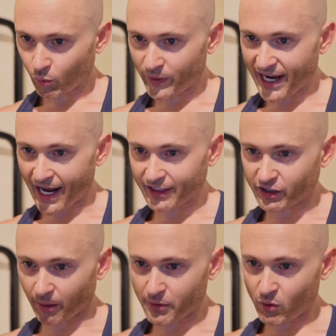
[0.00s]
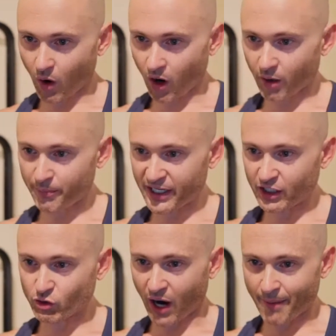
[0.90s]
We got
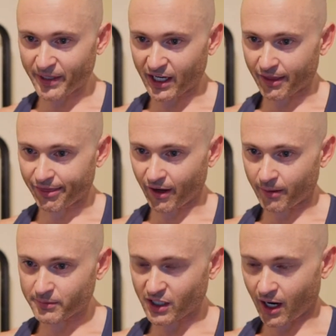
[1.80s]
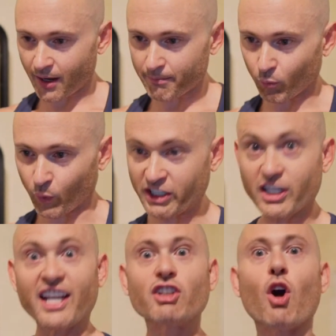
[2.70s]
WRB dropping a thumbs up,
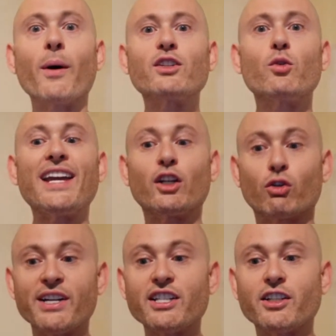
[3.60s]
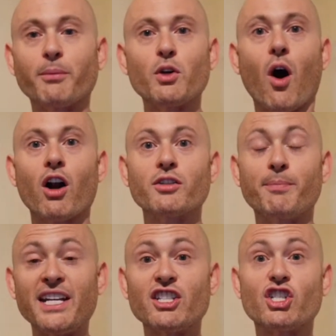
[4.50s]
which is going to increase
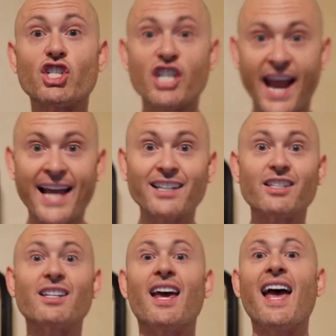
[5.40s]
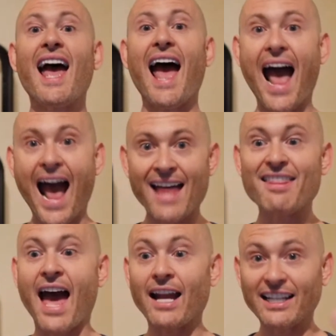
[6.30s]
WRB's chance
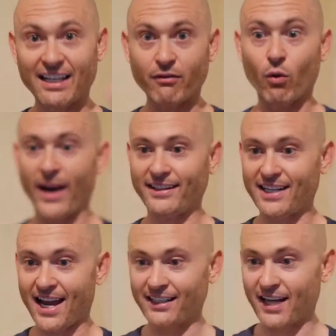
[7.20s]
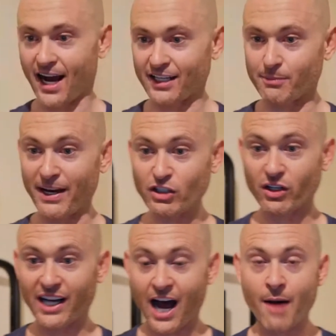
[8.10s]
at that giveaway at the end, guys. Make
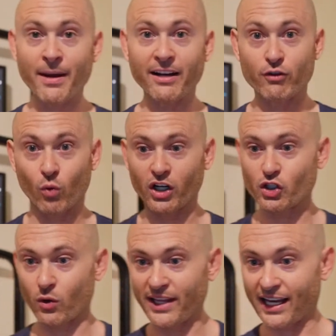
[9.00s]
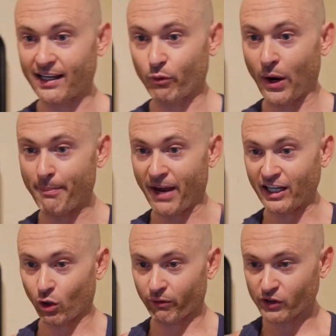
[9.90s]
sure to comment if you want to join that giveaway.
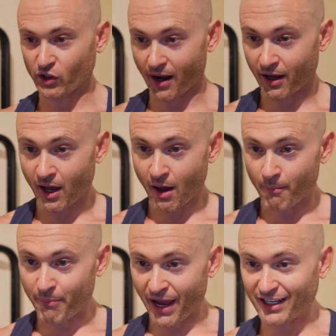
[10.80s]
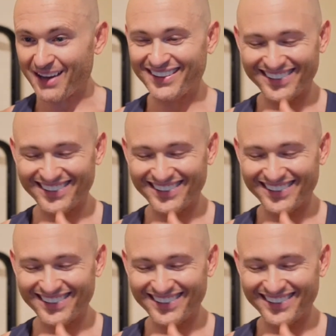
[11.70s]
Ben Dover drop. Ben,